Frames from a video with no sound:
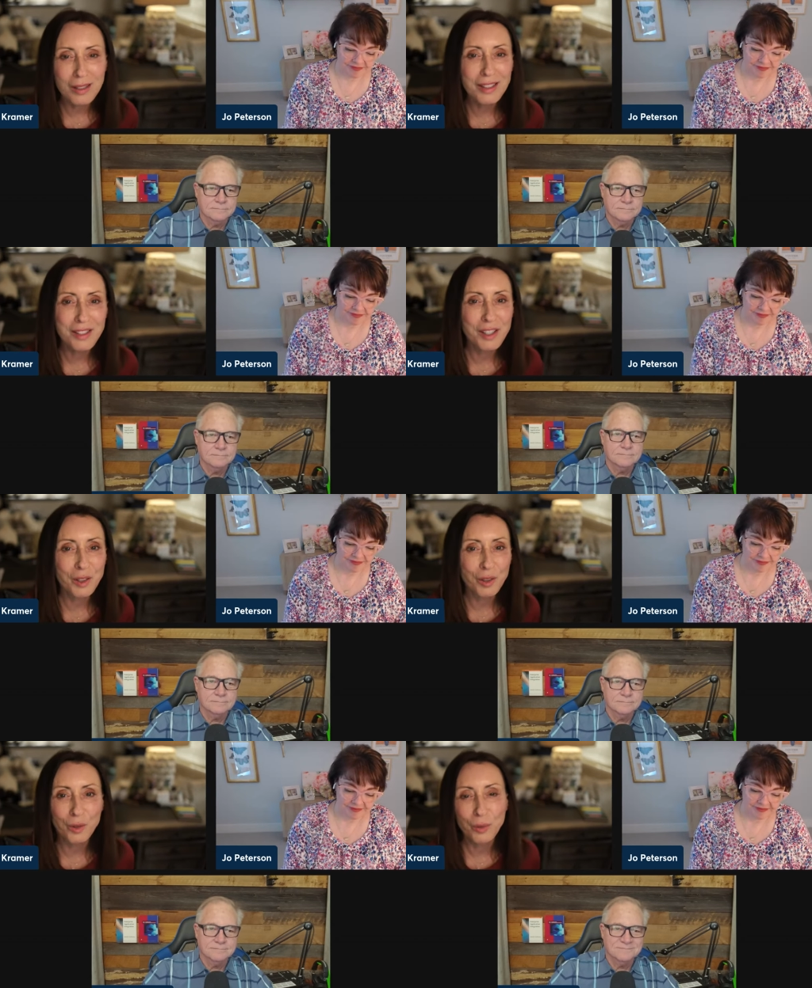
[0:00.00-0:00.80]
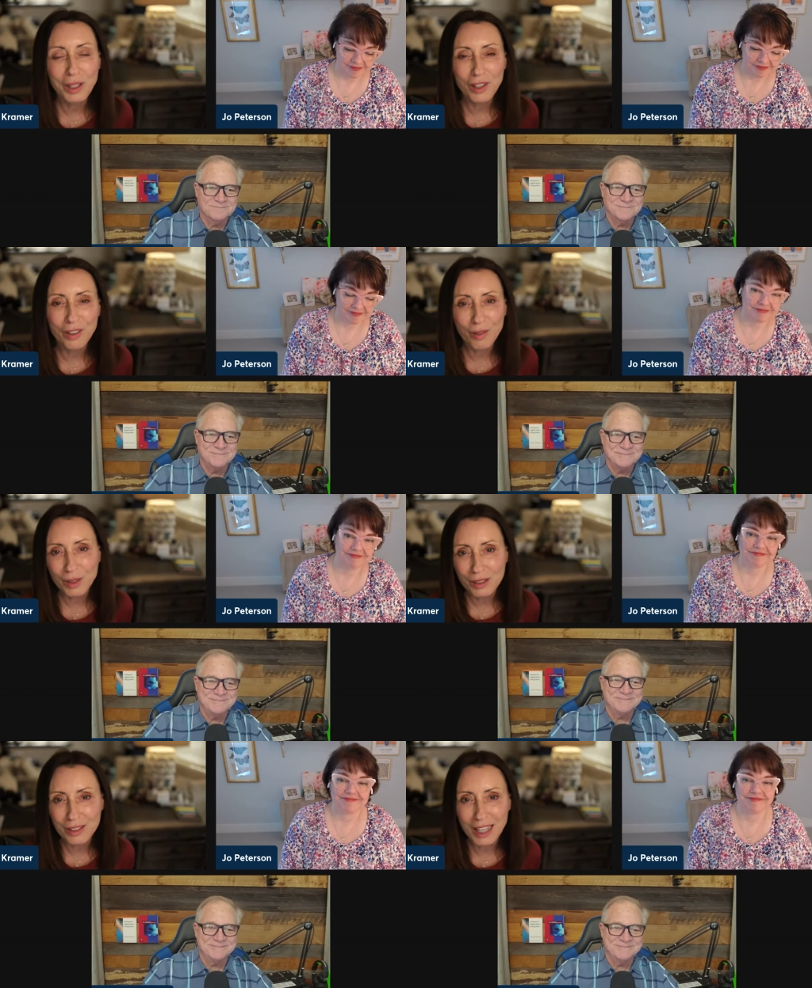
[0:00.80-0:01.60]
Speaker 1: So we are
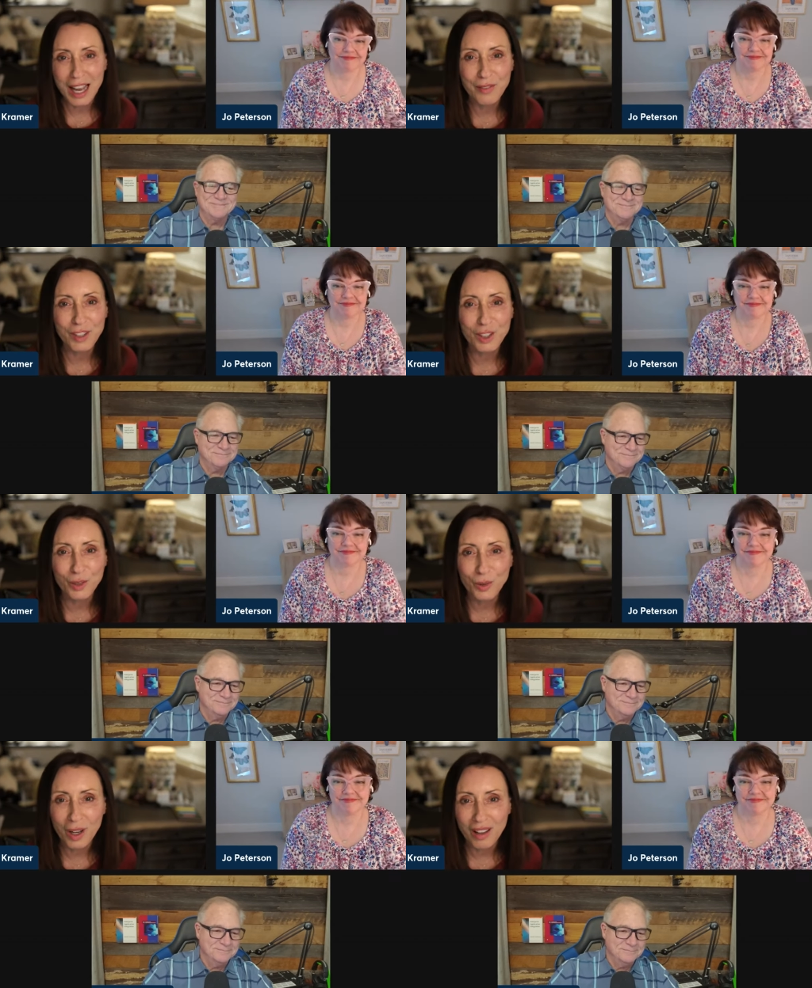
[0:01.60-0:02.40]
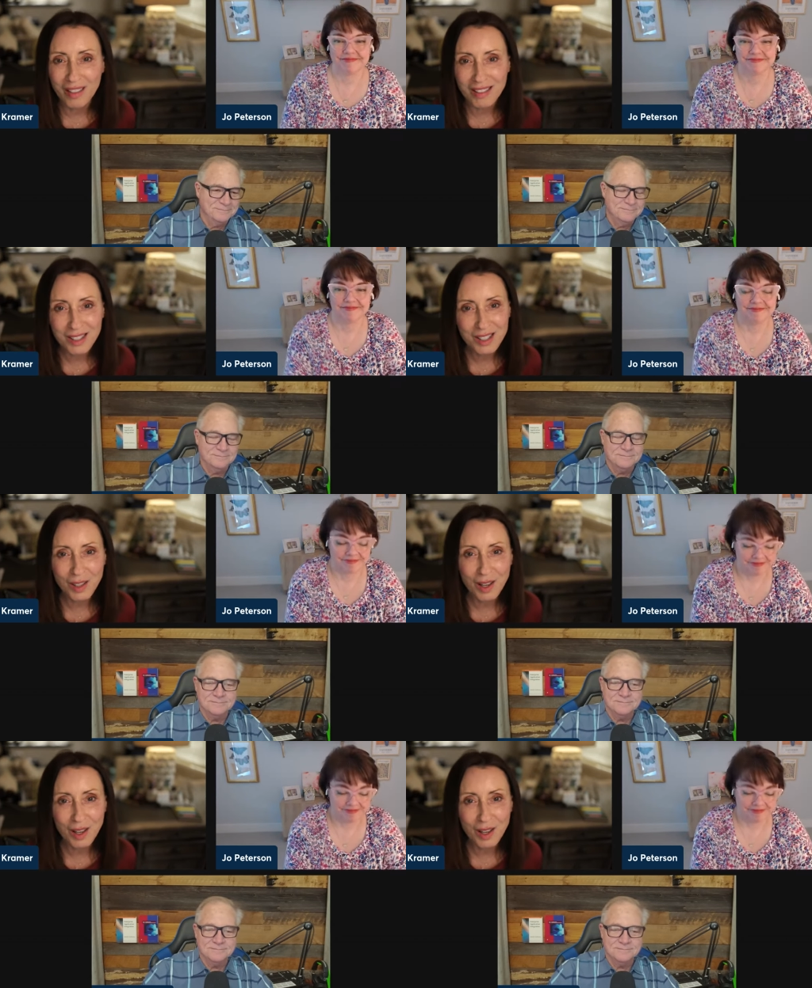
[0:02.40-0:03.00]
thrilled to have you on this